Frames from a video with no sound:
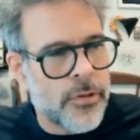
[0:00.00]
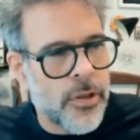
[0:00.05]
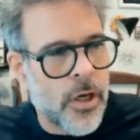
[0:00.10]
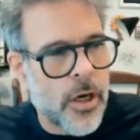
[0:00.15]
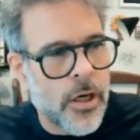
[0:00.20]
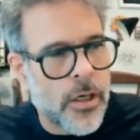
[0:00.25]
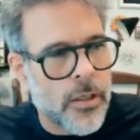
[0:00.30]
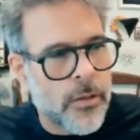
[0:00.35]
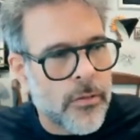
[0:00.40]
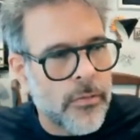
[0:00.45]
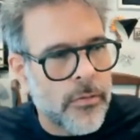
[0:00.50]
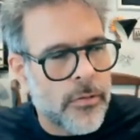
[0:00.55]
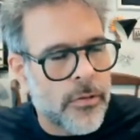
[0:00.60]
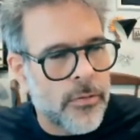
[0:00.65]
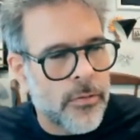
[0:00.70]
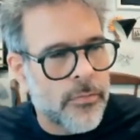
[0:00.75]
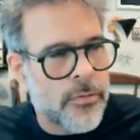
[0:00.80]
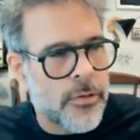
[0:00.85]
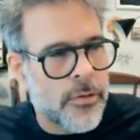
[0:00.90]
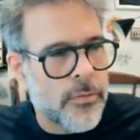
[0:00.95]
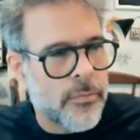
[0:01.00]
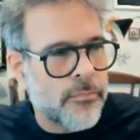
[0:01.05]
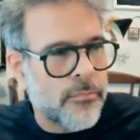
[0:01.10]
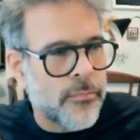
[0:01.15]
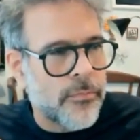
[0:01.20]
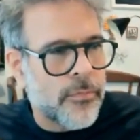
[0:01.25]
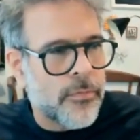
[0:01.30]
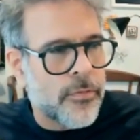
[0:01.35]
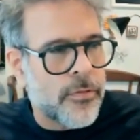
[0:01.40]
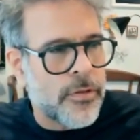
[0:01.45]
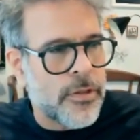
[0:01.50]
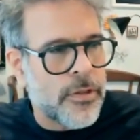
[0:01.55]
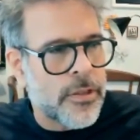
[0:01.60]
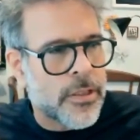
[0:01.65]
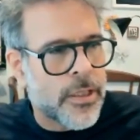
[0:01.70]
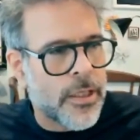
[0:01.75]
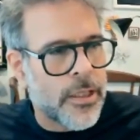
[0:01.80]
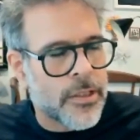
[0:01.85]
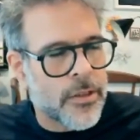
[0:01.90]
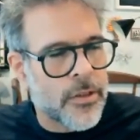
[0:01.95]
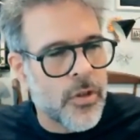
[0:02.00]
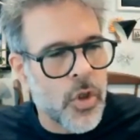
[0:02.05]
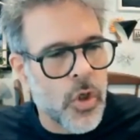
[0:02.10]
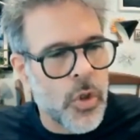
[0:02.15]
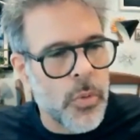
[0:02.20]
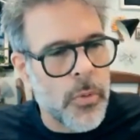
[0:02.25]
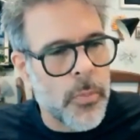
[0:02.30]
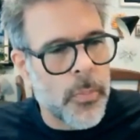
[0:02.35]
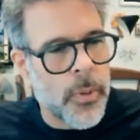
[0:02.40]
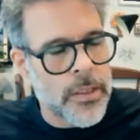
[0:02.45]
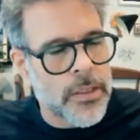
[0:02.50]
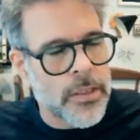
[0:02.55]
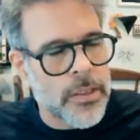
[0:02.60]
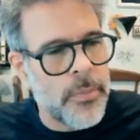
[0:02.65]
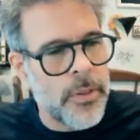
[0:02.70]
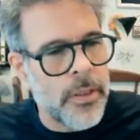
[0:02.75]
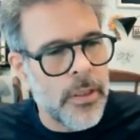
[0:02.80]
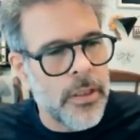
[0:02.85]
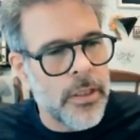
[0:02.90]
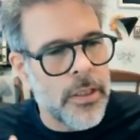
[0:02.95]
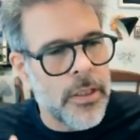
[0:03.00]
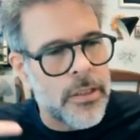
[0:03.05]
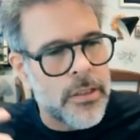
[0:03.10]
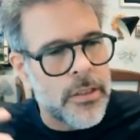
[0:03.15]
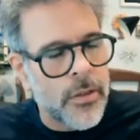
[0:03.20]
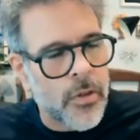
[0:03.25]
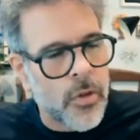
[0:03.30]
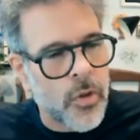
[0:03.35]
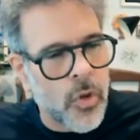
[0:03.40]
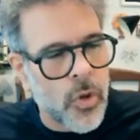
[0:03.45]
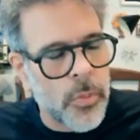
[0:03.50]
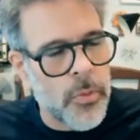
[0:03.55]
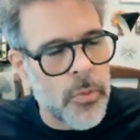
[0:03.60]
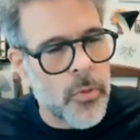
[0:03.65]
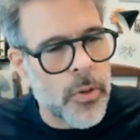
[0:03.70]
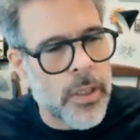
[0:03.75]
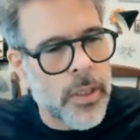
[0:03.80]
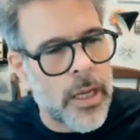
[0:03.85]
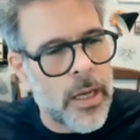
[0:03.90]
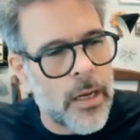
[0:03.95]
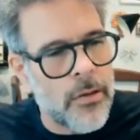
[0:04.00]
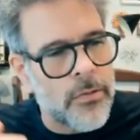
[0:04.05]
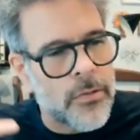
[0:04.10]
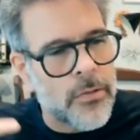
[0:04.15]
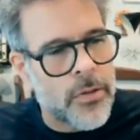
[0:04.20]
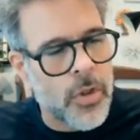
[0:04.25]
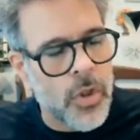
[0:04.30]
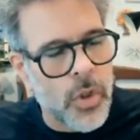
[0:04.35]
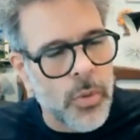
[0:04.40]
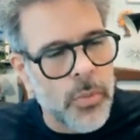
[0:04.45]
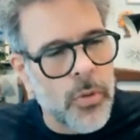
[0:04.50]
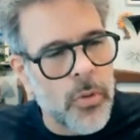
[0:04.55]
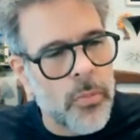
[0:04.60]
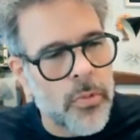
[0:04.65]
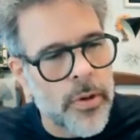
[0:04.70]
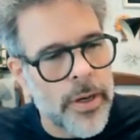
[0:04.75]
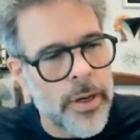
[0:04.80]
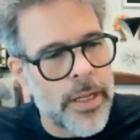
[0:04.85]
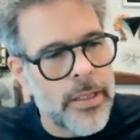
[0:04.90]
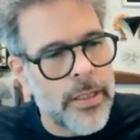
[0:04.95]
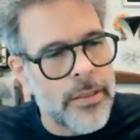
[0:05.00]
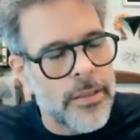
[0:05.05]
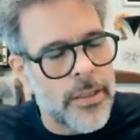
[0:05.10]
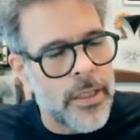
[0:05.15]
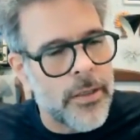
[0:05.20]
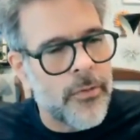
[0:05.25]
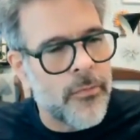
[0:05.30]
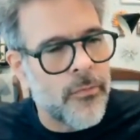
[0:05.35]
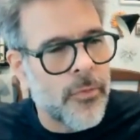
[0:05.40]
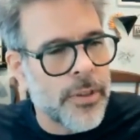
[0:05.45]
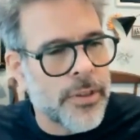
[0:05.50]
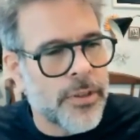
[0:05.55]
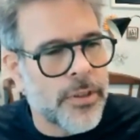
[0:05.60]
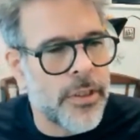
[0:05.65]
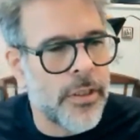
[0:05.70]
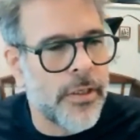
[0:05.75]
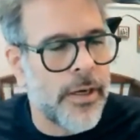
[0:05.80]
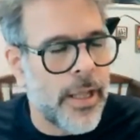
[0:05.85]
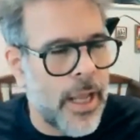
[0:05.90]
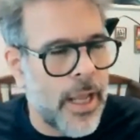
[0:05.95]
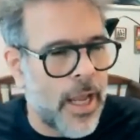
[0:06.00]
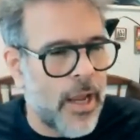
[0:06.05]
talk to discuss global possibilities and global accounts, global brands, and we didn't